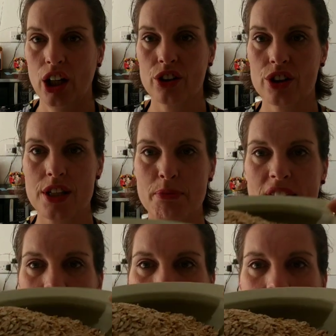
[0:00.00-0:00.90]
Looks a
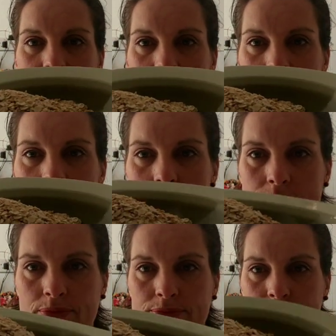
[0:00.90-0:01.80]
bit like this,
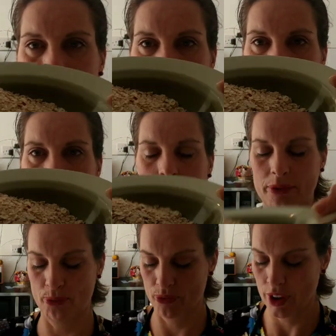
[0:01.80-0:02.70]

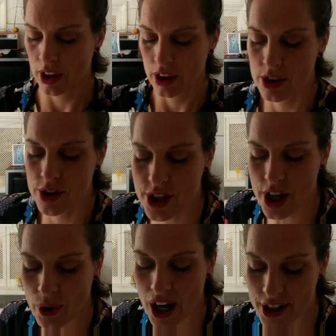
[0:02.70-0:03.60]
okay?
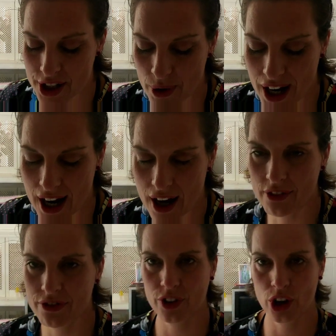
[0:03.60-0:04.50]
So I don't
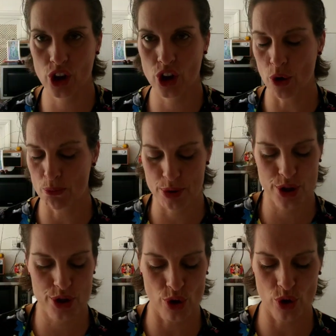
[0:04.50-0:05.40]
have
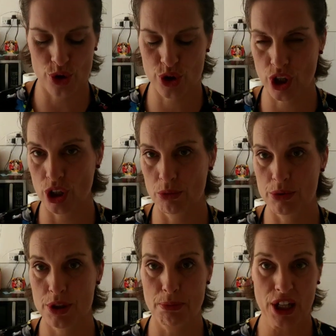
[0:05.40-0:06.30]
cups or
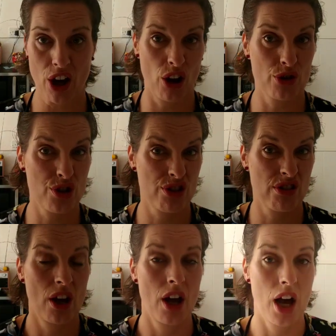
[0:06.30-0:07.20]
scoops
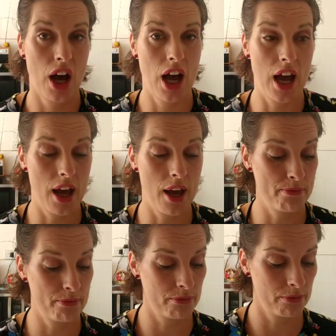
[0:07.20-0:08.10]
because,
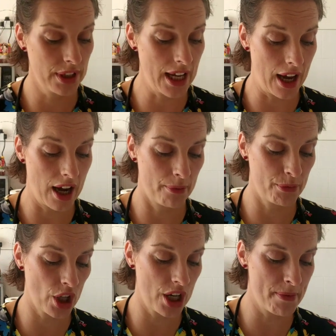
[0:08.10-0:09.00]
yeah,
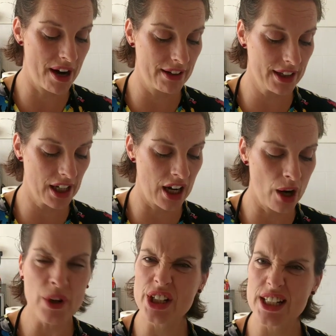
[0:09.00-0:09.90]
I'm not in
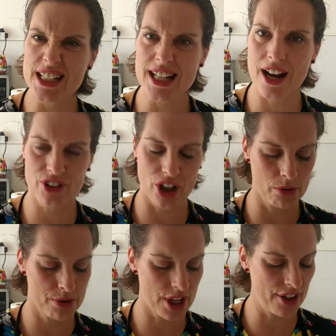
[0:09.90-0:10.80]
America. I wish I did have
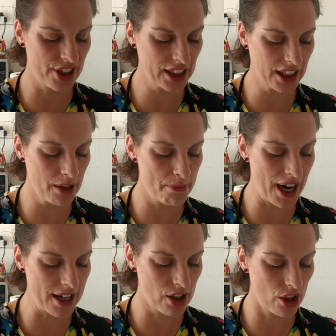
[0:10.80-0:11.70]
cups. I think I can
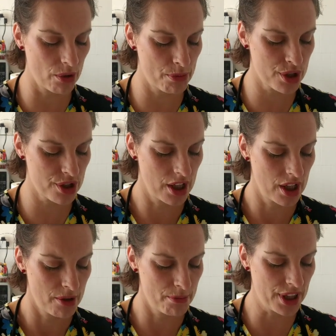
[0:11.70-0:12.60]
buy cups,
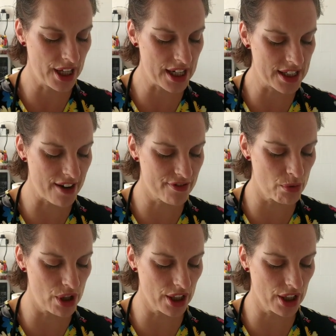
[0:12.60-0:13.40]
but then I'd have to